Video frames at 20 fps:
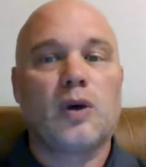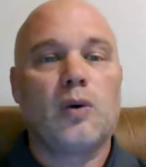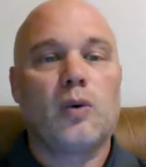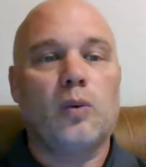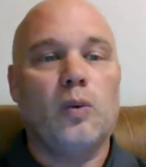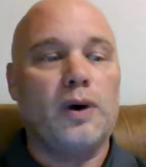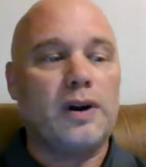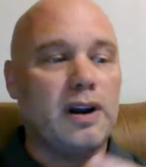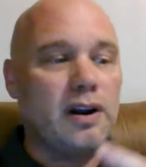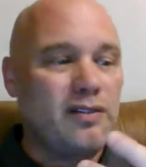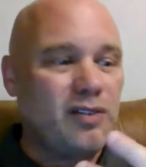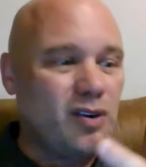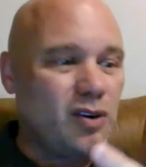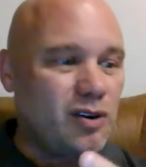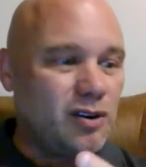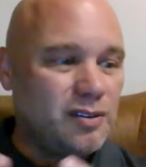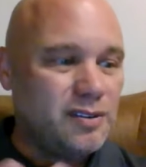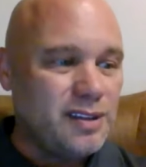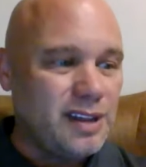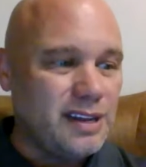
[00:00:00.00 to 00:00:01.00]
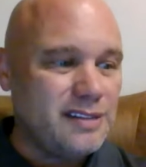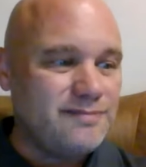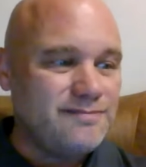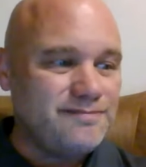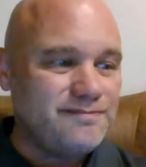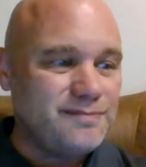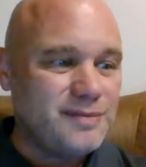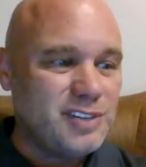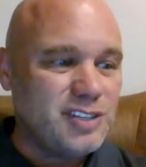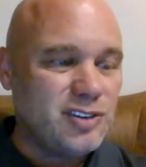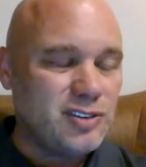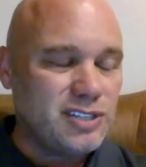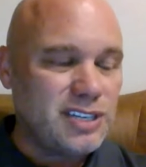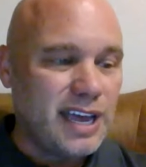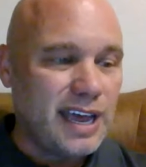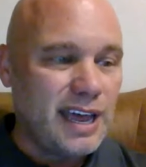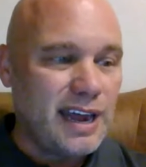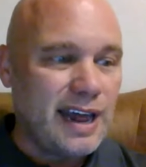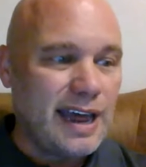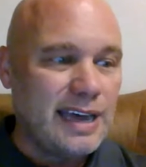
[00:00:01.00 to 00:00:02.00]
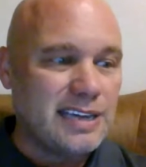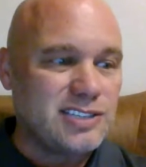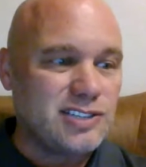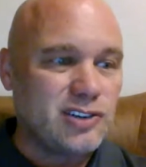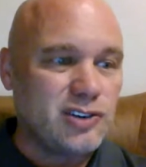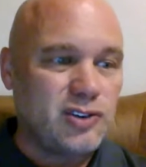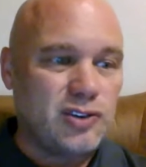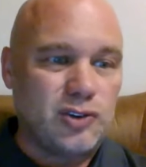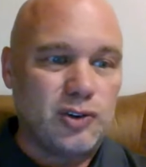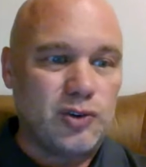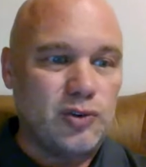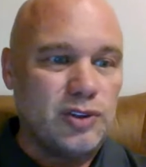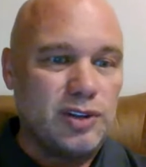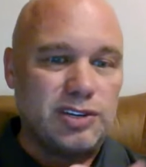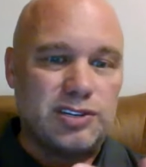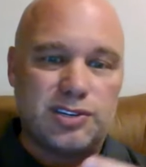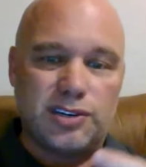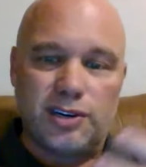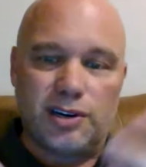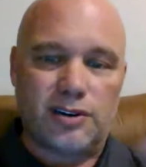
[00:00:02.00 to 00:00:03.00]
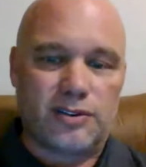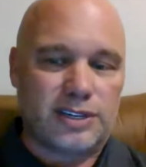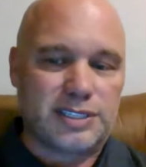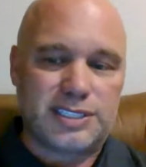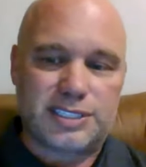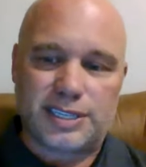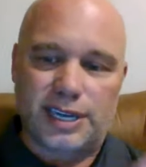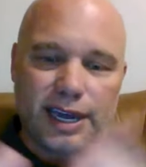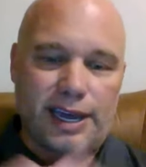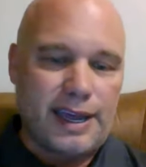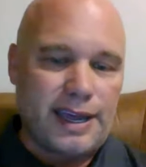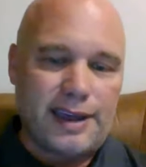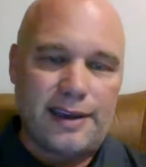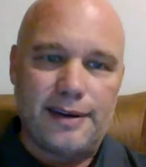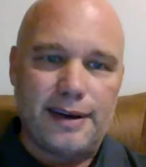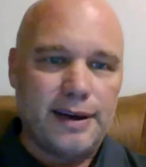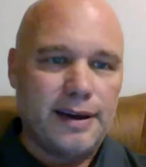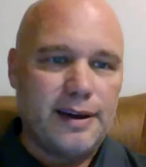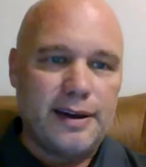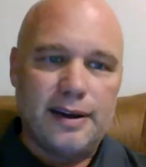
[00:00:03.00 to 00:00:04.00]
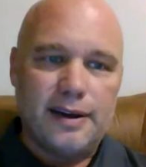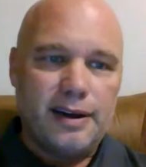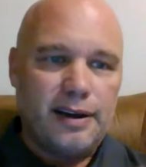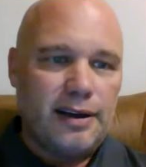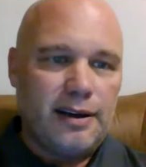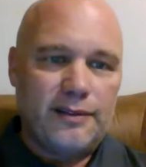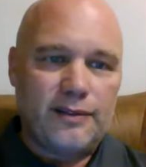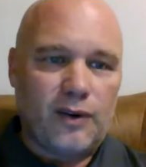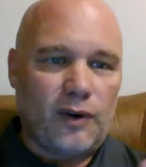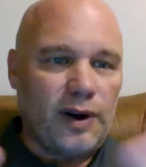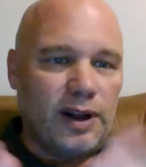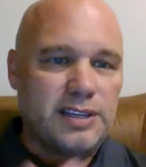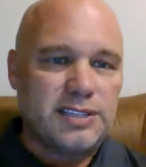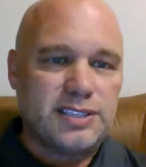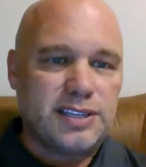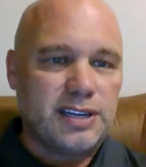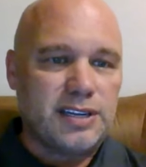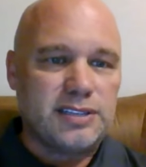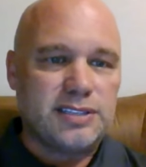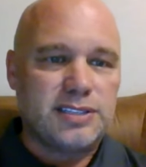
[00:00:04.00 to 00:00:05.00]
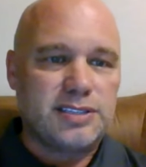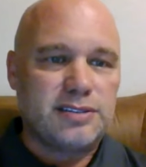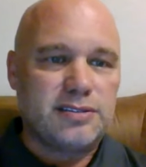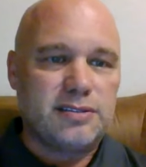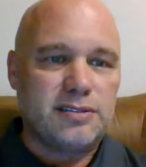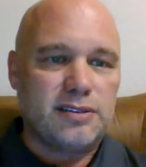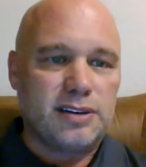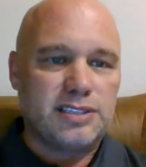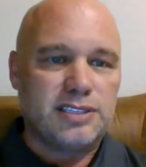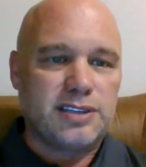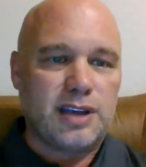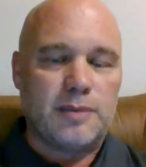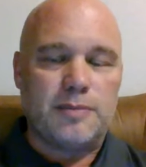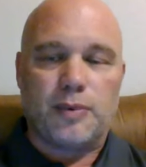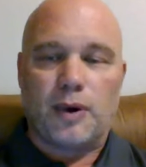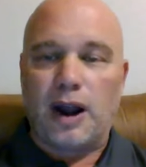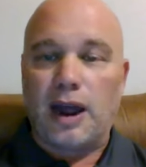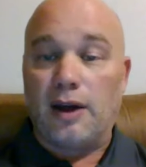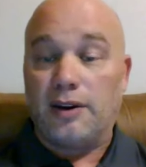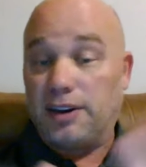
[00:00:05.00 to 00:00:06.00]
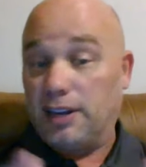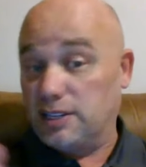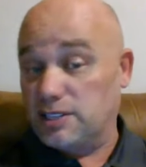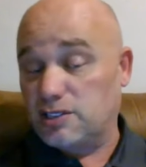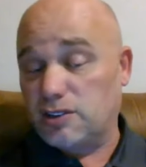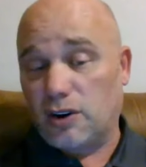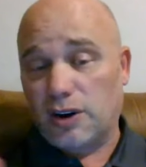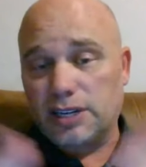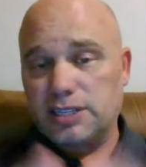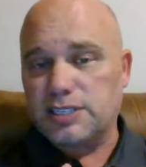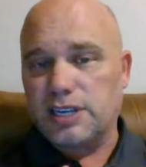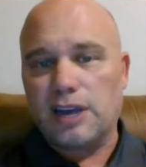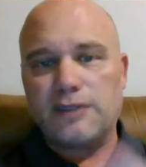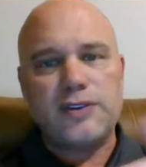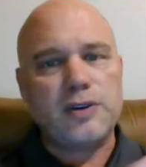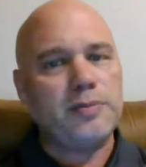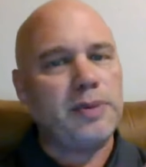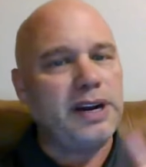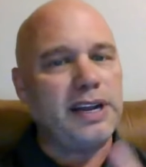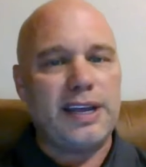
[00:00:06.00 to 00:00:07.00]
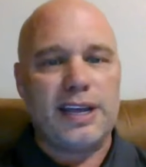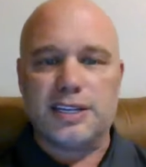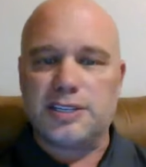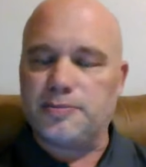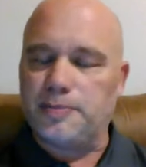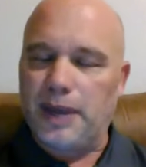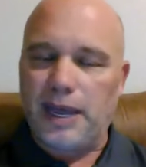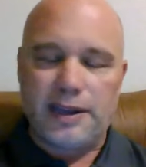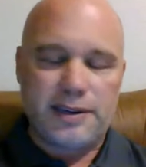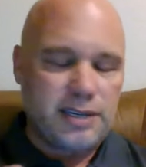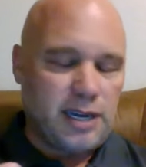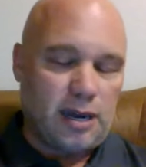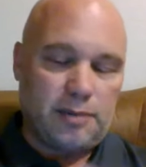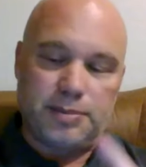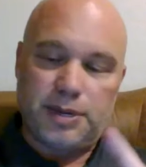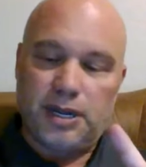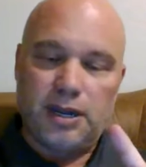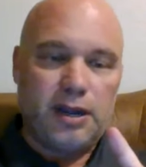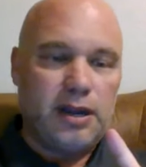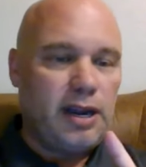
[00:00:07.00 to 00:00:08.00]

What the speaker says: Whatever that Sertan has to do this year, let's say, for instance, let's say Brown does start at safety, but he gets banged up.